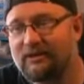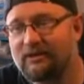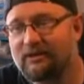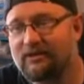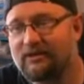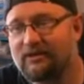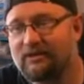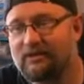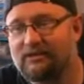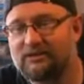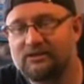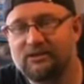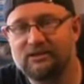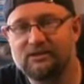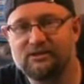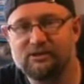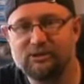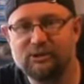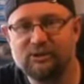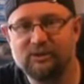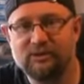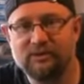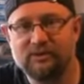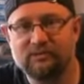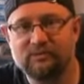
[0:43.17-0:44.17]
I started
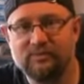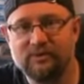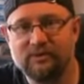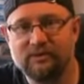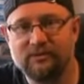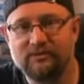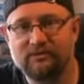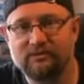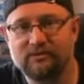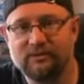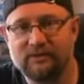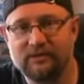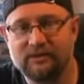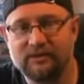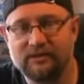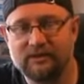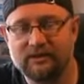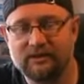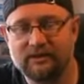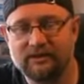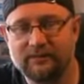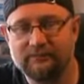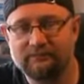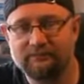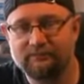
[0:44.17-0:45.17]
doing the build,
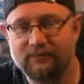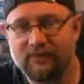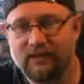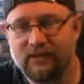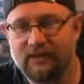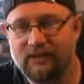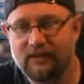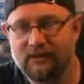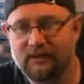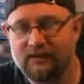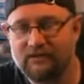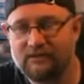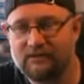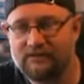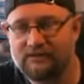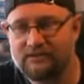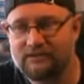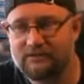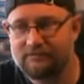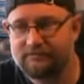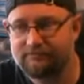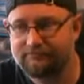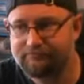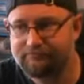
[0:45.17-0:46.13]
and